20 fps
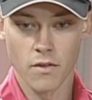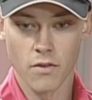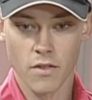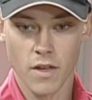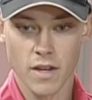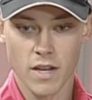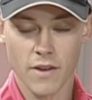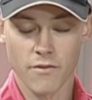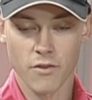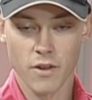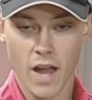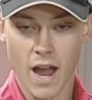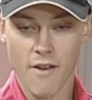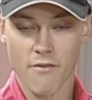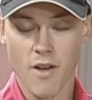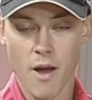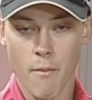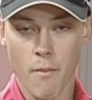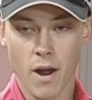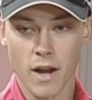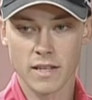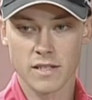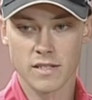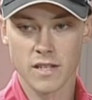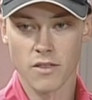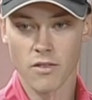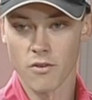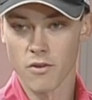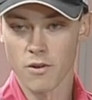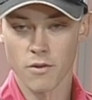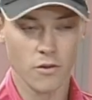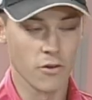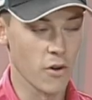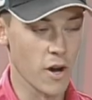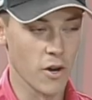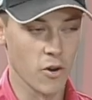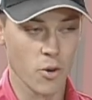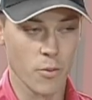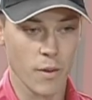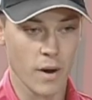they definitely have that mindset. And they're a
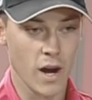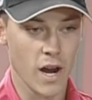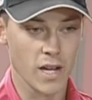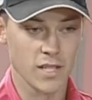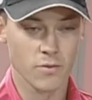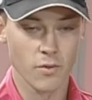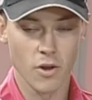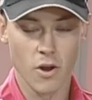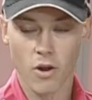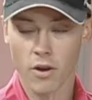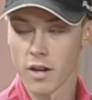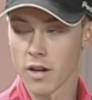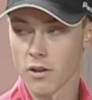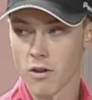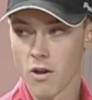great group of guys. We all get